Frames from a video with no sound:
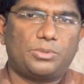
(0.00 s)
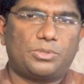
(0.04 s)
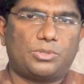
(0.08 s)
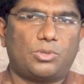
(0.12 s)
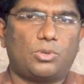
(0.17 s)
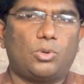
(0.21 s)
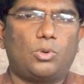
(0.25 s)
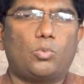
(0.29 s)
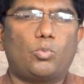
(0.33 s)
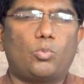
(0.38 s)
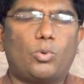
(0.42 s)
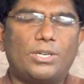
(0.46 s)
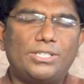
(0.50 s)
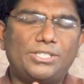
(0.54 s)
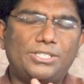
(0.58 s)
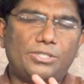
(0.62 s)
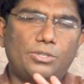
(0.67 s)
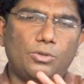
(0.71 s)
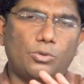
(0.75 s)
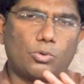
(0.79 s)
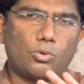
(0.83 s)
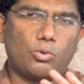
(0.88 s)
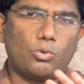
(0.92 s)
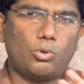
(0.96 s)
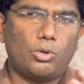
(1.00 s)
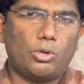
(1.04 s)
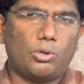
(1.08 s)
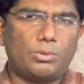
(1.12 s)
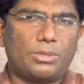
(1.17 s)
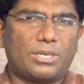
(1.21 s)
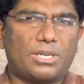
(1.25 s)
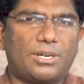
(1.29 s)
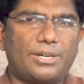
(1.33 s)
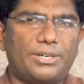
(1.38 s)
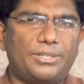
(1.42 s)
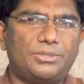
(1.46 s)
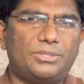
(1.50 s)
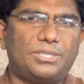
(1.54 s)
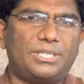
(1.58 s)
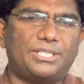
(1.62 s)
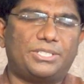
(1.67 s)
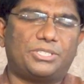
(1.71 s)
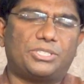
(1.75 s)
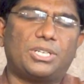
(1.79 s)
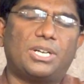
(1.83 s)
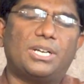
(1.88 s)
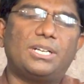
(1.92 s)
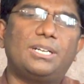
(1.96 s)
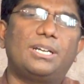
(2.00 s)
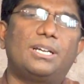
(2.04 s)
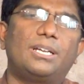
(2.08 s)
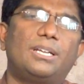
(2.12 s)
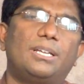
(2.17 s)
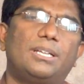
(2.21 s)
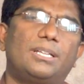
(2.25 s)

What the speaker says: So once you rule out cardiogenic shock,